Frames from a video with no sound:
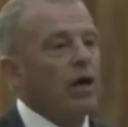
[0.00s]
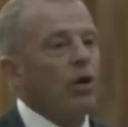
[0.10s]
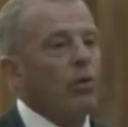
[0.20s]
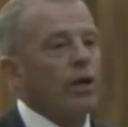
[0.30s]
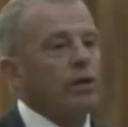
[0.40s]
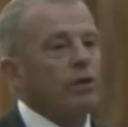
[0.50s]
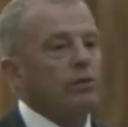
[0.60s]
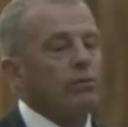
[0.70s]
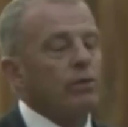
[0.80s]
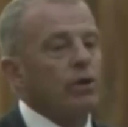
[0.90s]
one
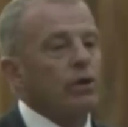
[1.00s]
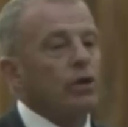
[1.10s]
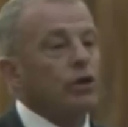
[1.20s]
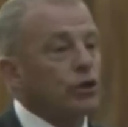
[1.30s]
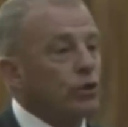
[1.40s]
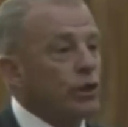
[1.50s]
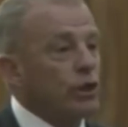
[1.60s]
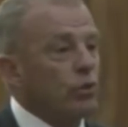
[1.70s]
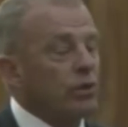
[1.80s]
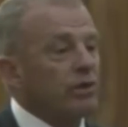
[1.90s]
should
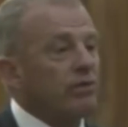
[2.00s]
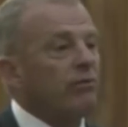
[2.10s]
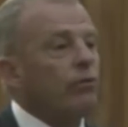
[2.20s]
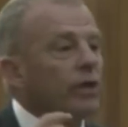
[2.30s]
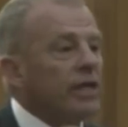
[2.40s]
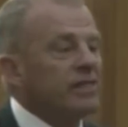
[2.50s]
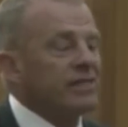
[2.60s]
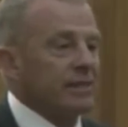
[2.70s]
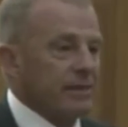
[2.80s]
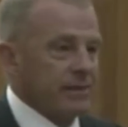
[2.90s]
deal with. For
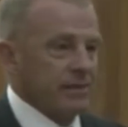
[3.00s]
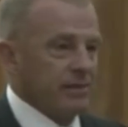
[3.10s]
instance,